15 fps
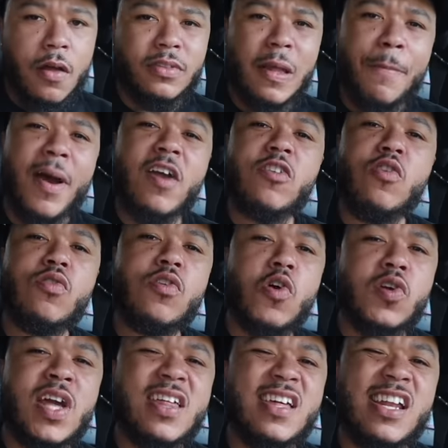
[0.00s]
The pesto
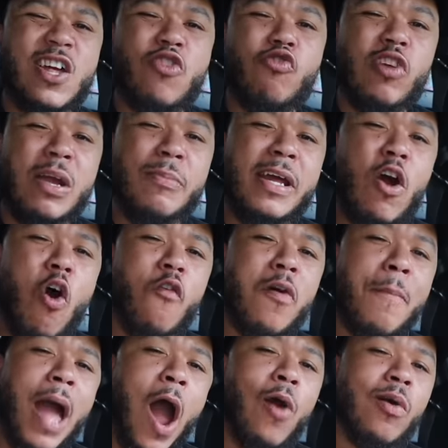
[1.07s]
sauce has an extremely
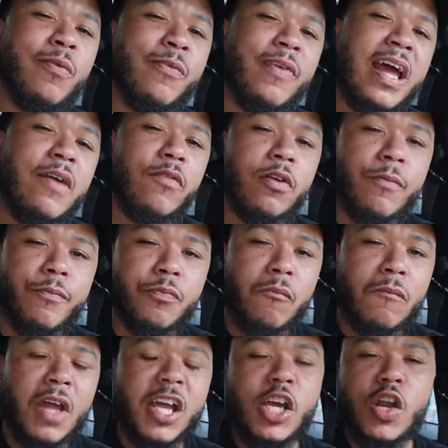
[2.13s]
overpowering flavor.
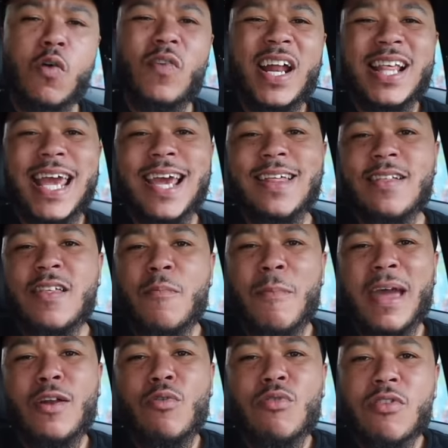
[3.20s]
You don't really taste the
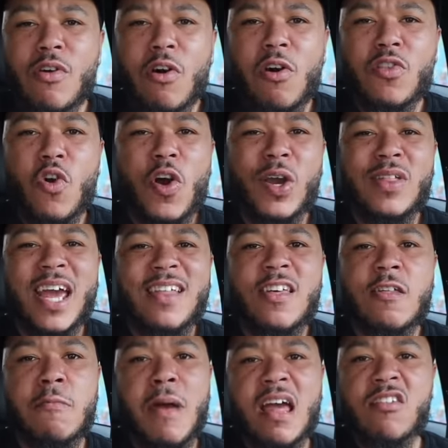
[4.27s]
tomato sauce, all you taste
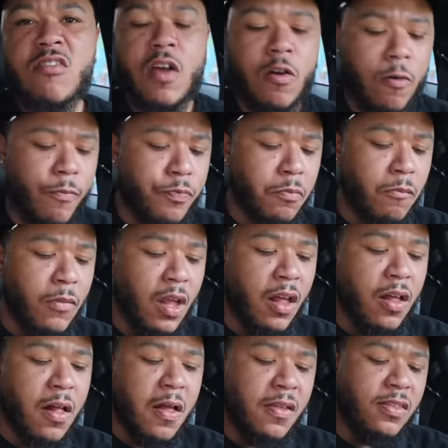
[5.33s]
is pesto.
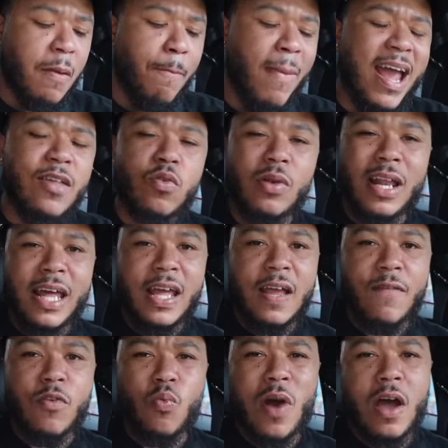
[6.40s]
The basil
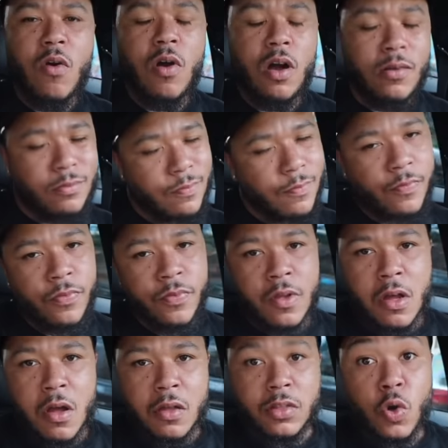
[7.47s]
leaves, well,
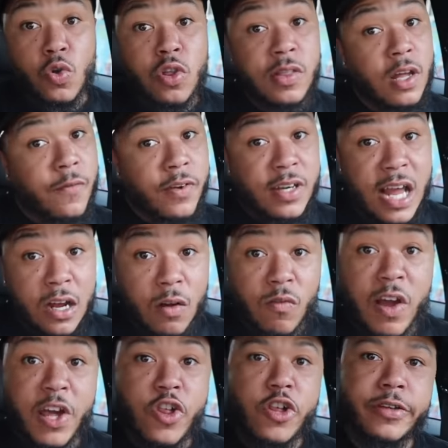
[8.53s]
those are there for
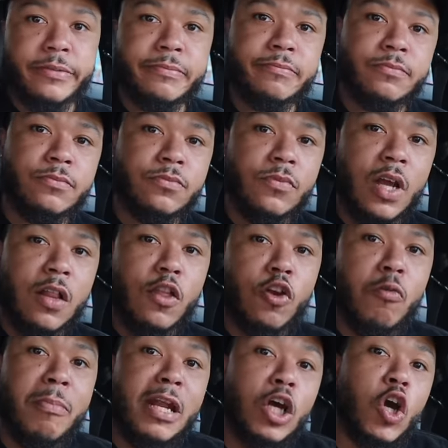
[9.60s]
decoration. A
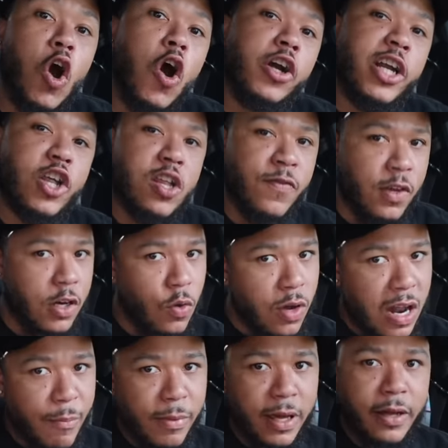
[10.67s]
little bit of garnish, if you know
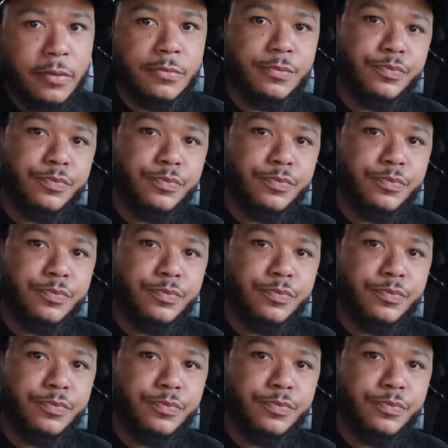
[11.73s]
what I mean.